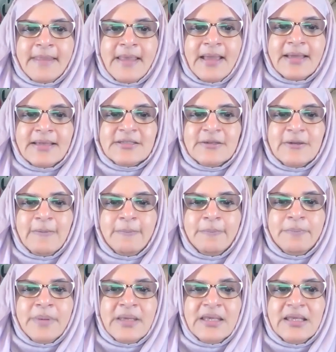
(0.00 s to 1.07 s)
And uh,
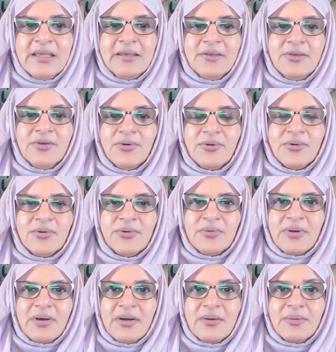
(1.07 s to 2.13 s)
being
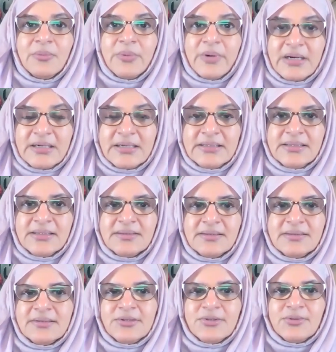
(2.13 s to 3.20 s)
your uh, word,
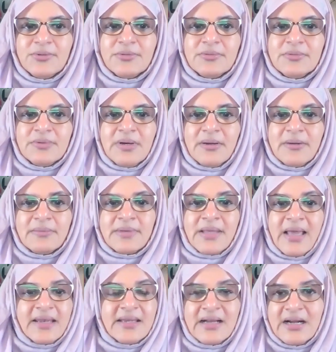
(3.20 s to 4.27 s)
you know, uh,
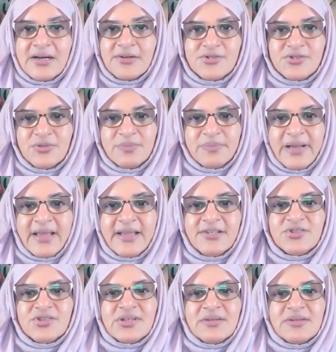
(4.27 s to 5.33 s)
carrying out your
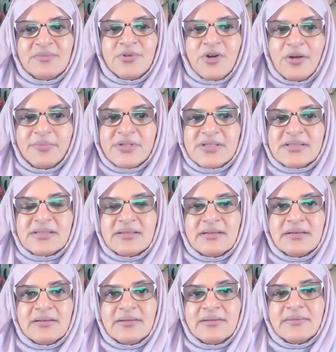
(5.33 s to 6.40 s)
pledge and promise
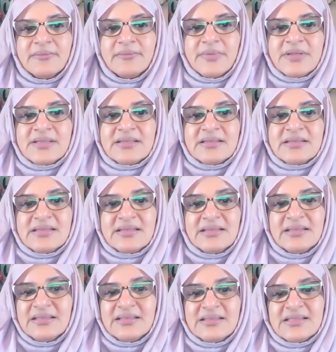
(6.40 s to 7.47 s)
uh, is
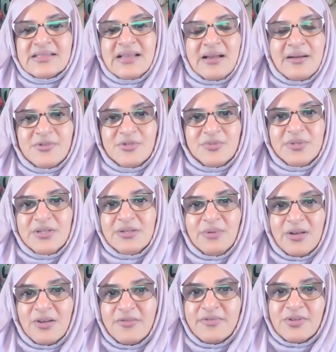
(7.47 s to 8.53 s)
considered in Islam to be
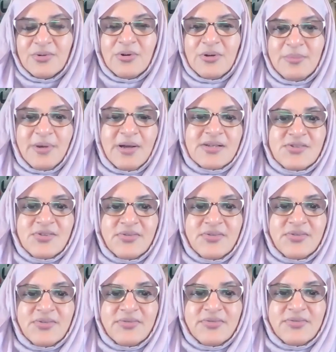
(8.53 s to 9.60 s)
one of the hallmarks of the
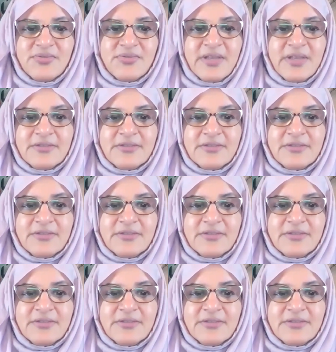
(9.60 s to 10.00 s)
faithful.